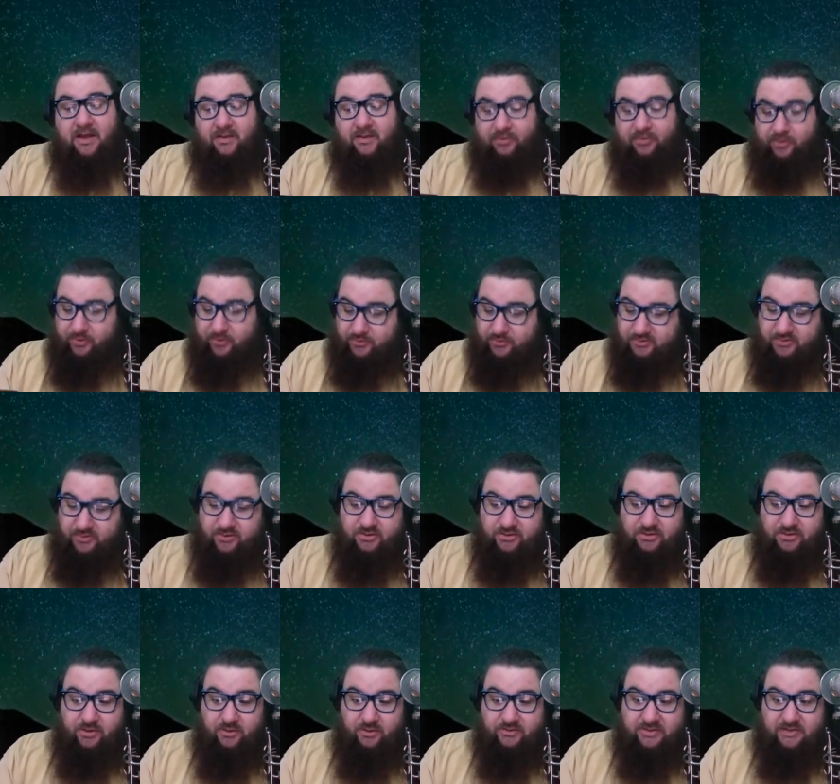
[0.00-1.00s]
Those are the
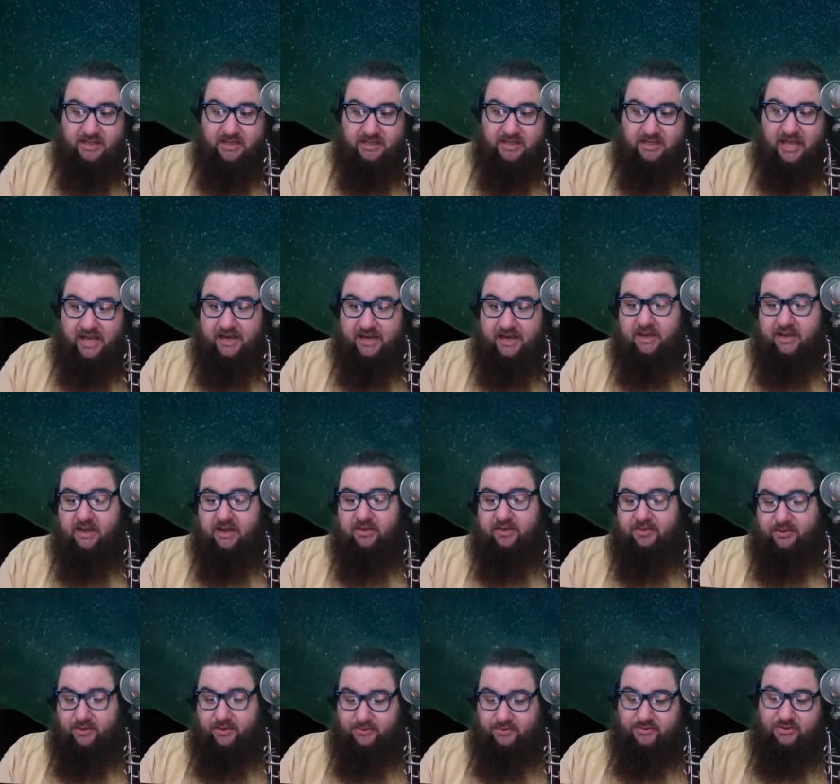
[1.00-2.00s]
jokes I like.
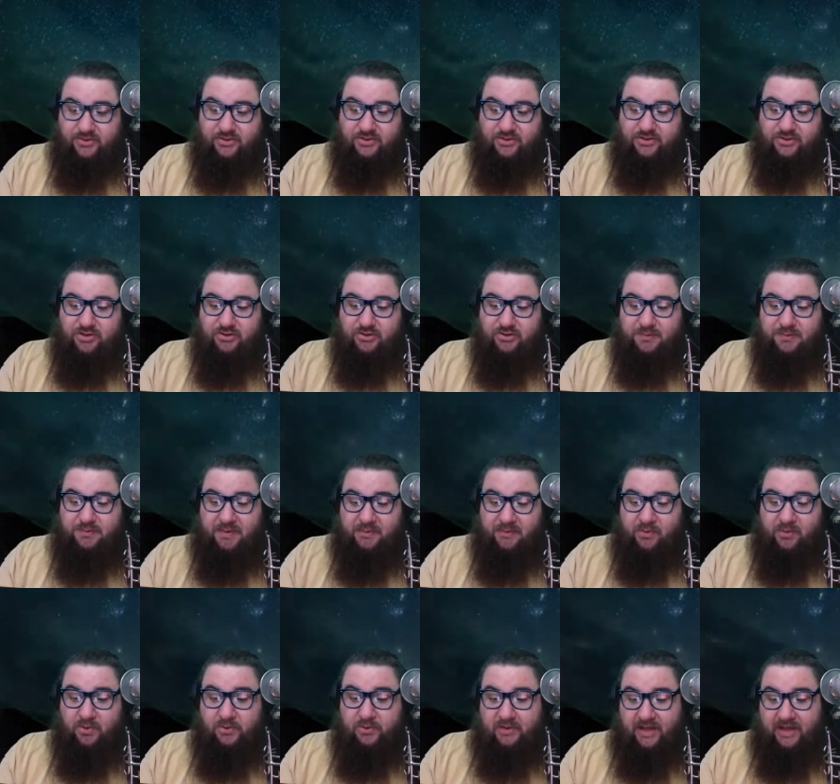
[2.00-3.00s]
Those are the jokes
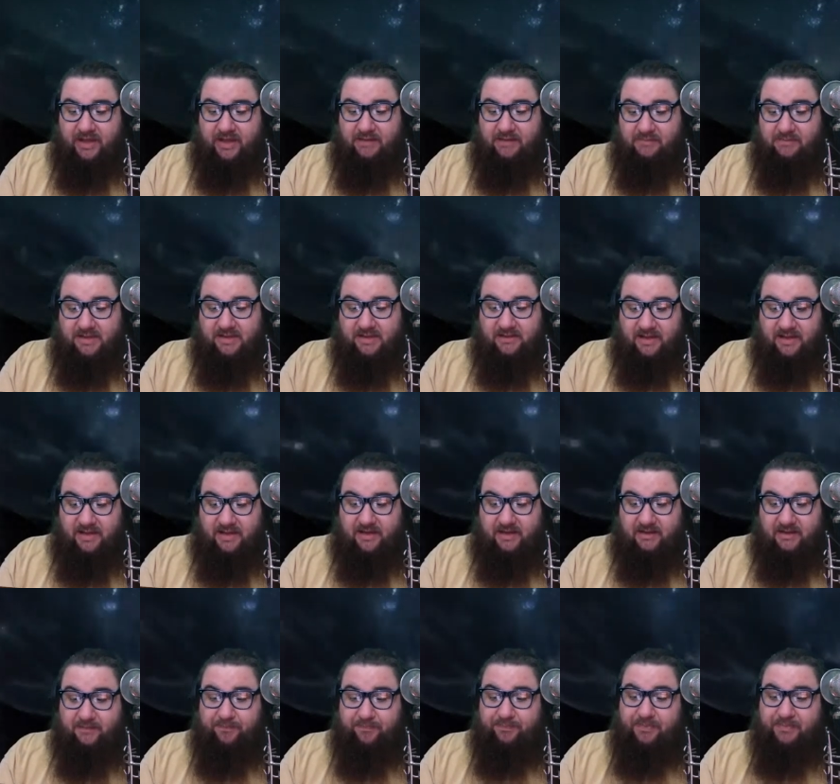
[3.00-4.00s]
people who like me
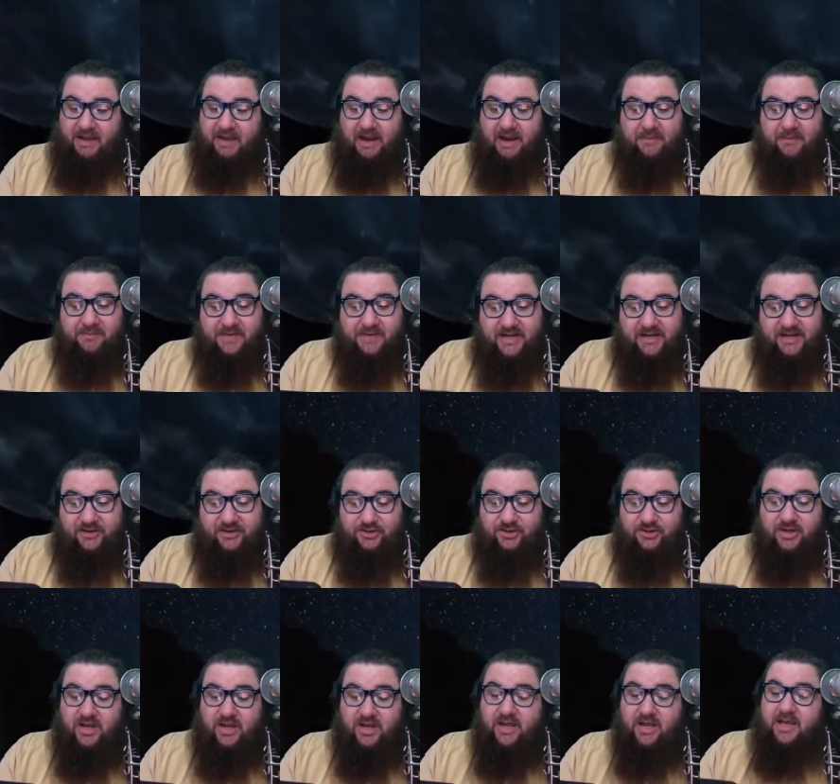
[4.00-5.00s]
like. I'm niche.